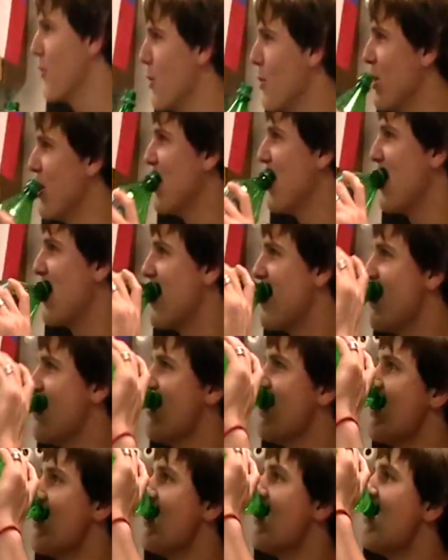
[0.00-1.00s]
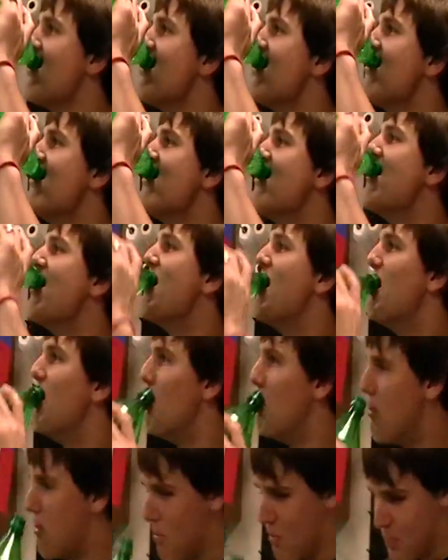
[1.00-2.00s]
for me? That'll be very bad. You're
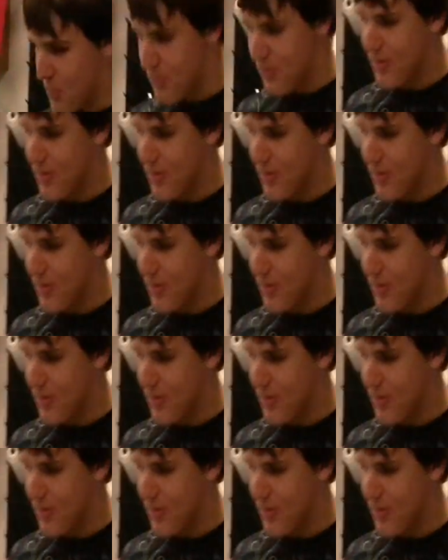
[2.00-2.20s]
probably going